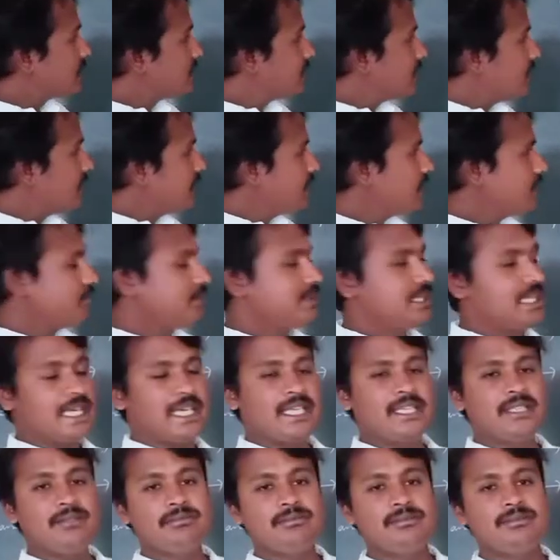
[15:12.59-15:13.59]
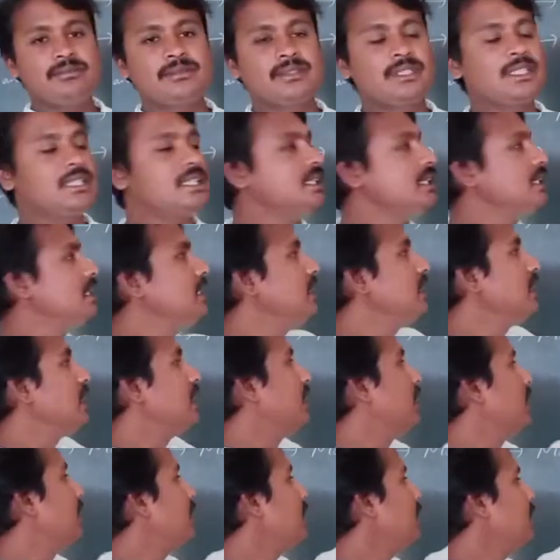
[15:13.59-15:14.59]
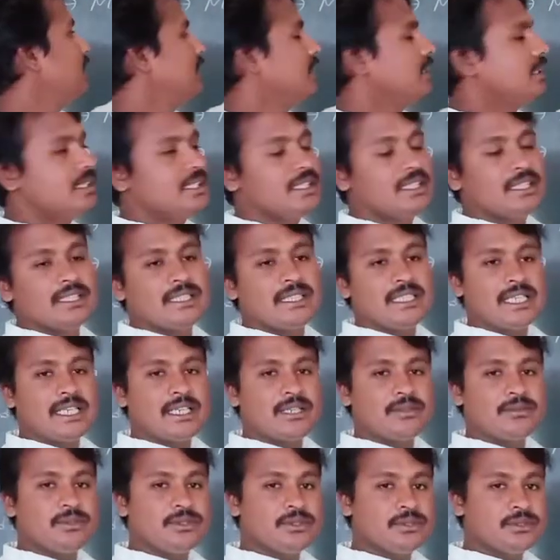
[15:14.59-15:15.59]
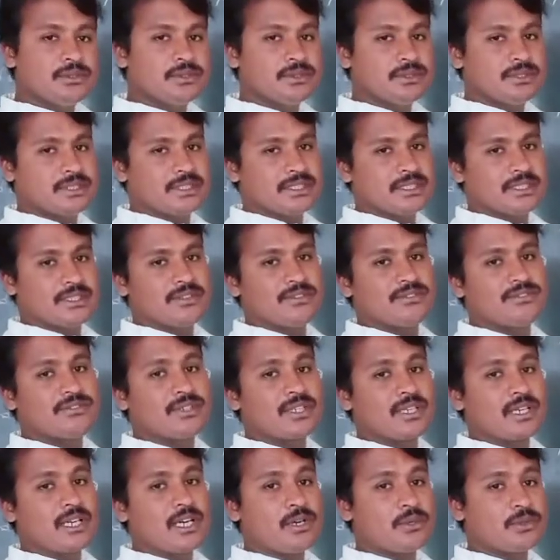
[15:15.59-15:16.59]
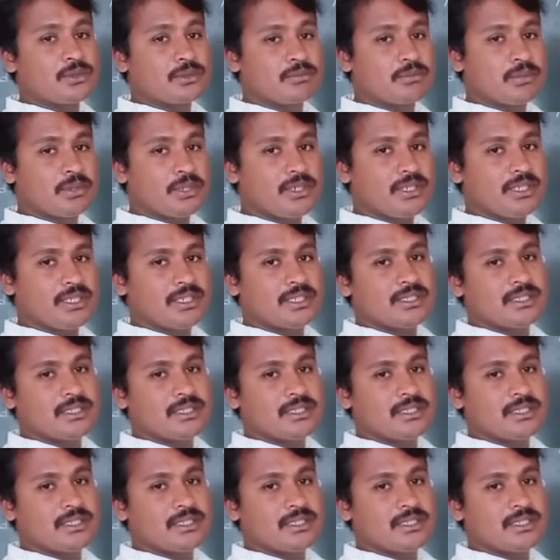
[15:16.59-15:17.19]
same time here they have used for output,